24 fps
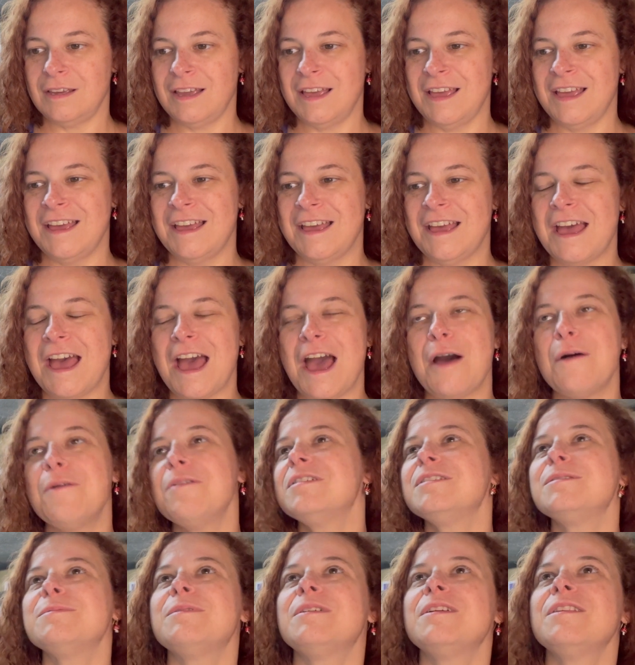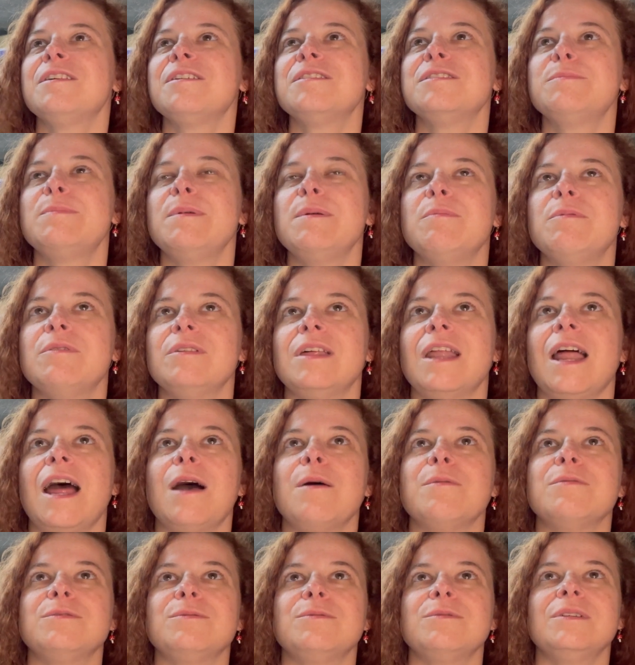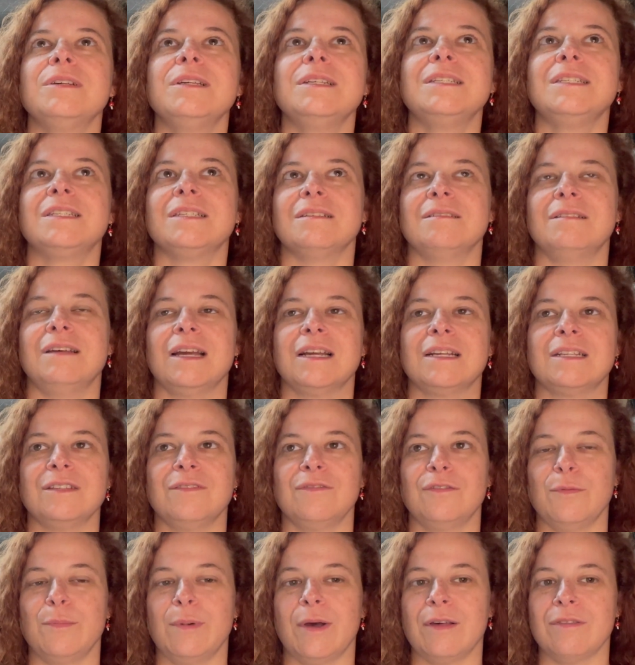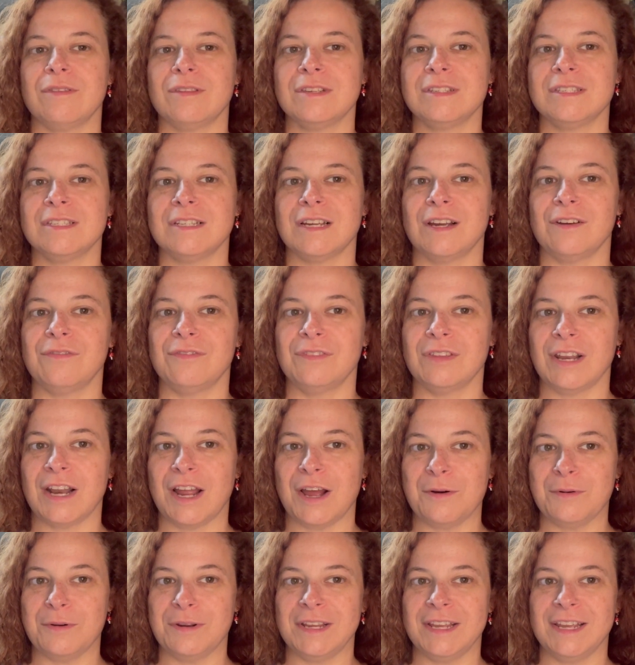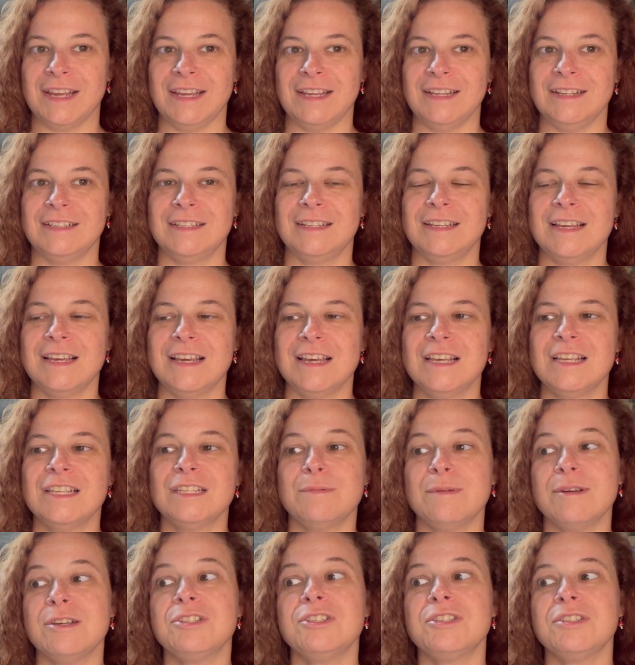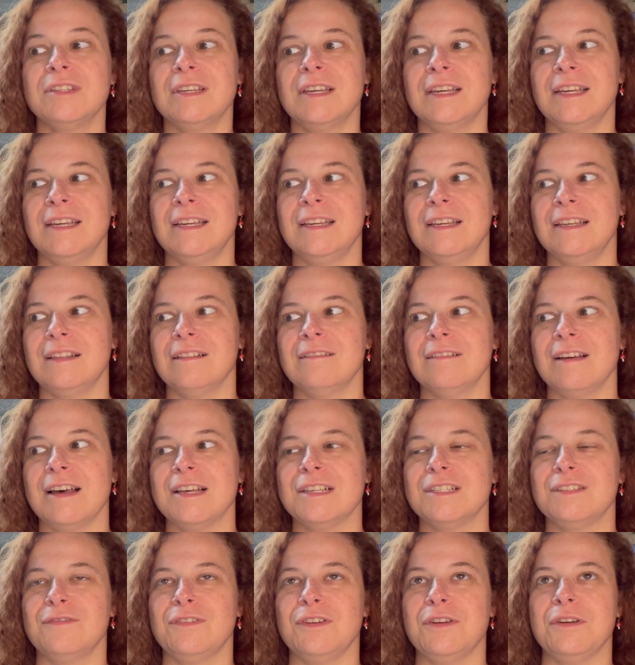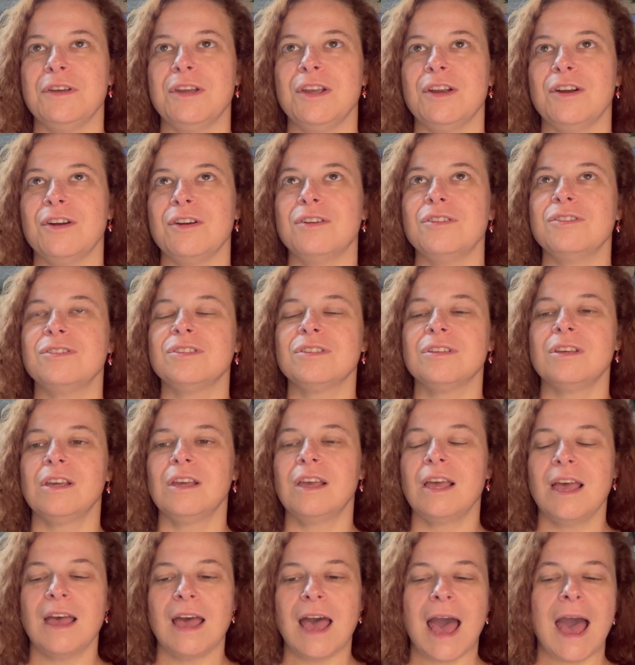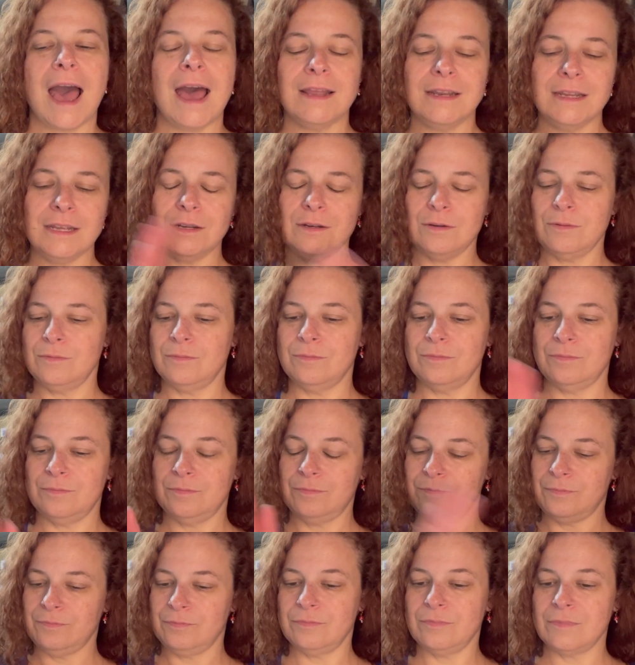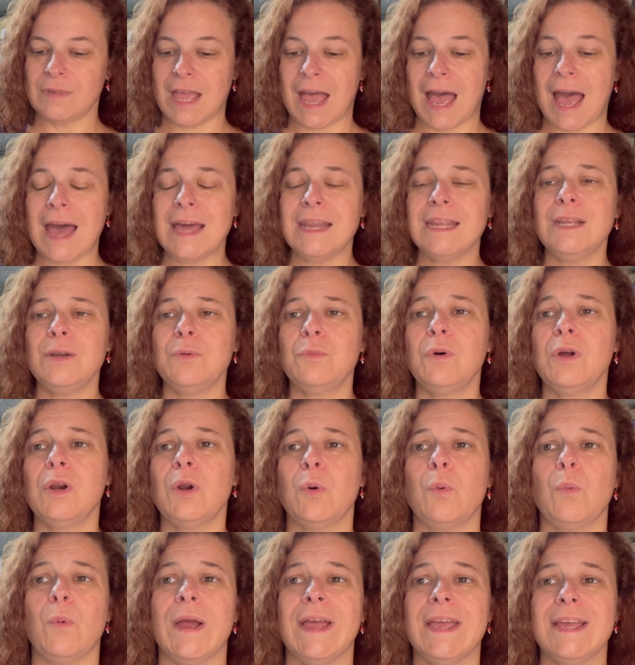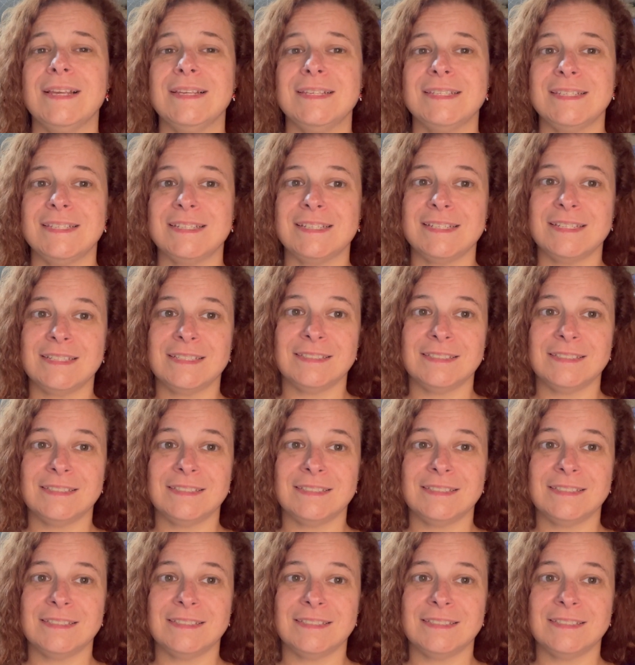I was one of those people that I was really selective about the stuff that I would eat, especially in the last few years. I didn't I didn't want to waste